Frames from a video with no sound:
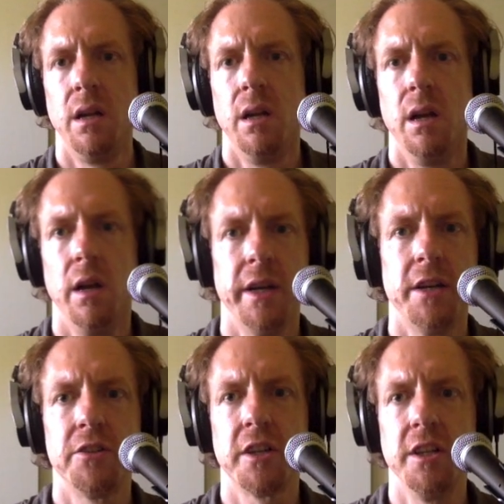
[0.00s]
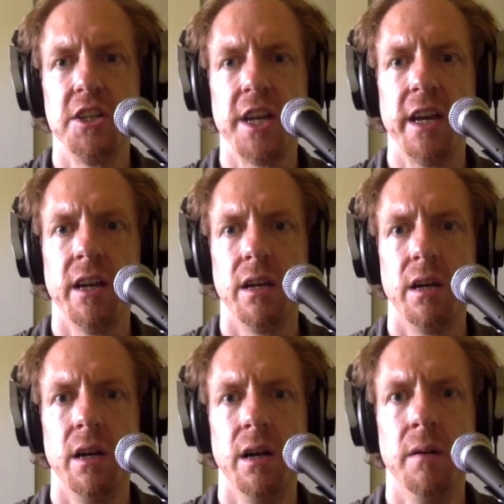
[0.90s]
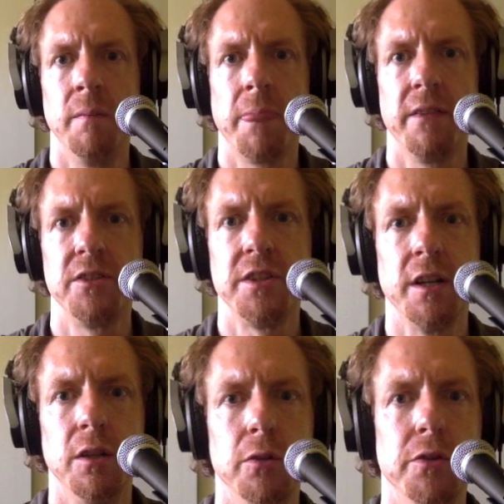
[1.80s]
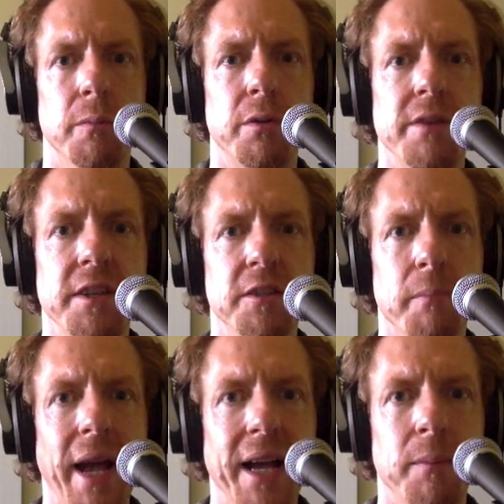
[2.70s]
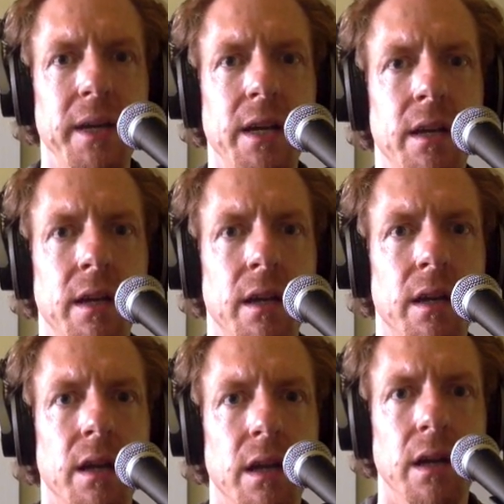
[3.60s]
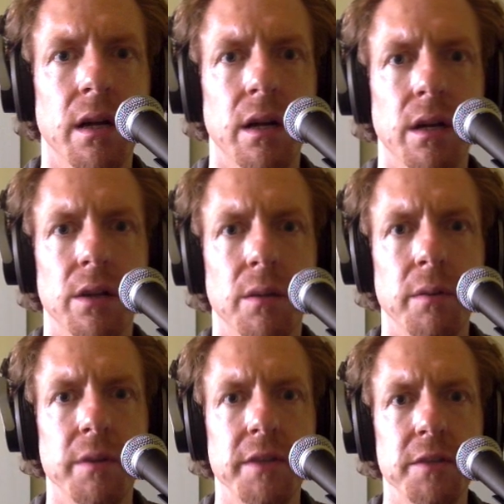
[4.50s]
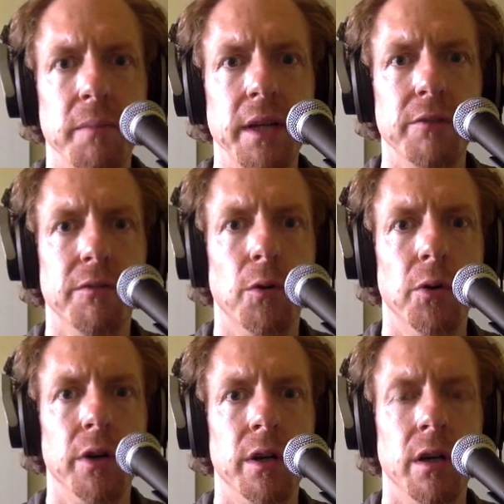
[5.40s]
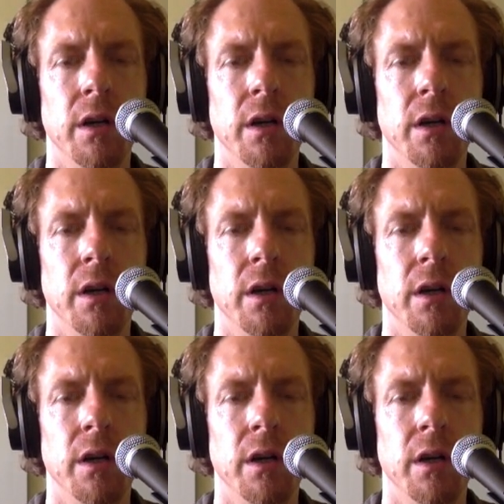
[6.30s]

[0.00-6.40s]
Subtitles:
All right, here's a cliche. Just include the previous backbeat, the previous beat before